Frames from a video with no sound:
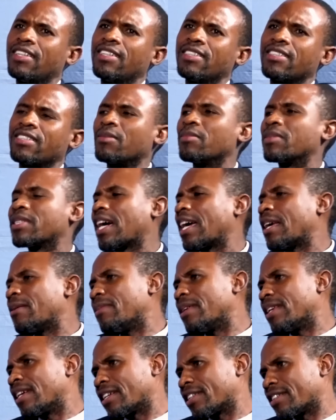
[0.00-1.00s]
some
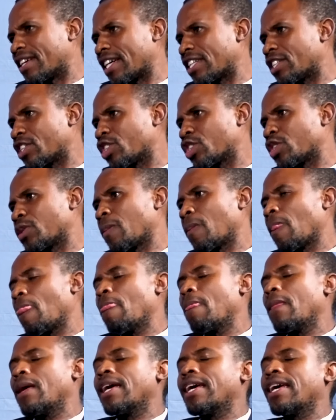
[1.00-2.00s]
time in a crutch.
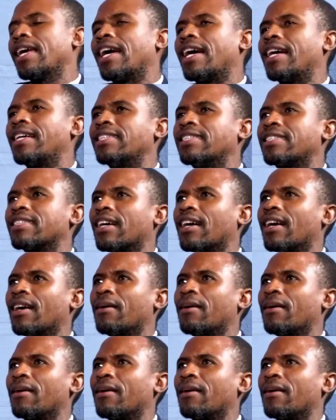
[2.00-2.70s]
And